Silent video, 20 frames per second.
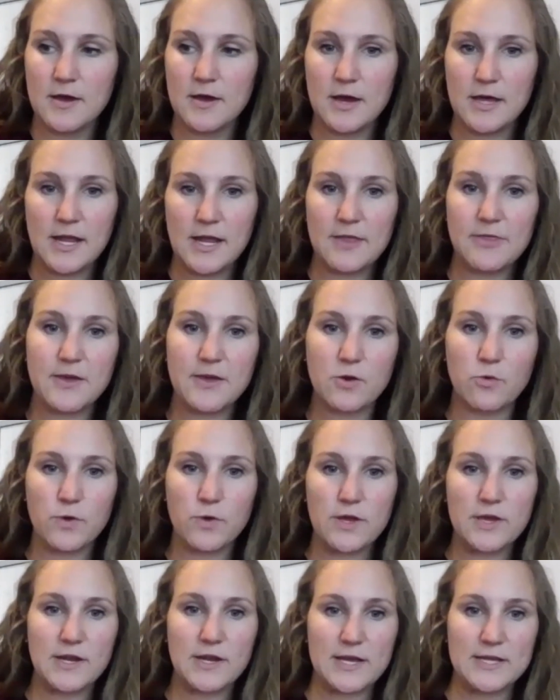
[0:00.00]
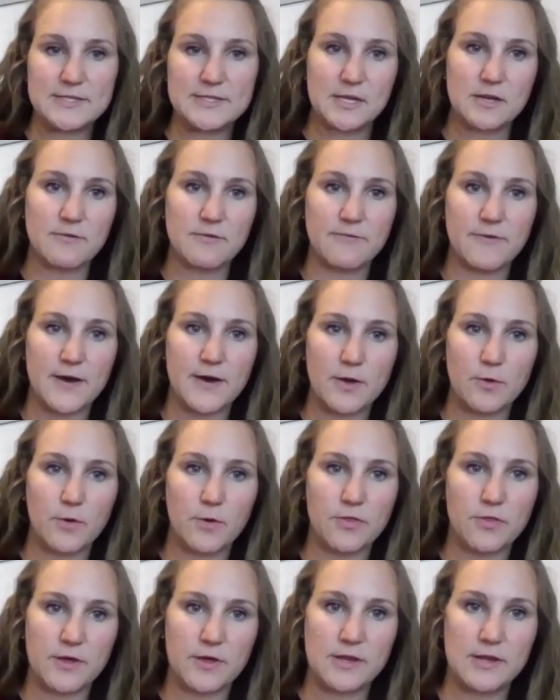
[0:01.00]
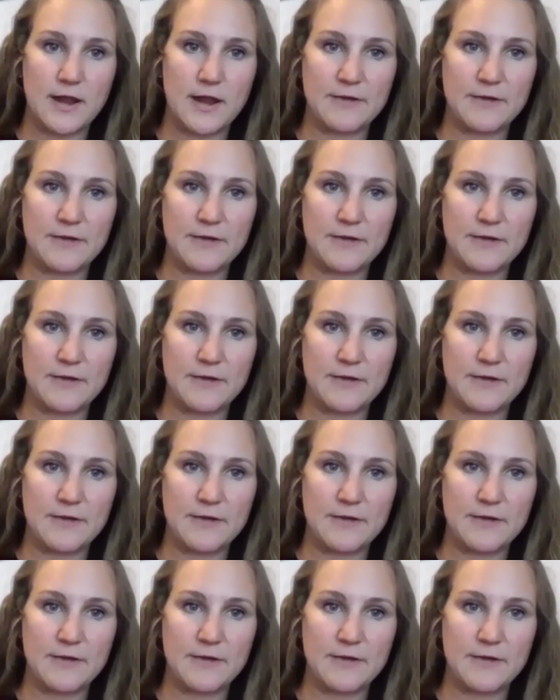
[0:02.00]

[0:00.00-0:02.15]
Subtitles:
and I think we can identify with it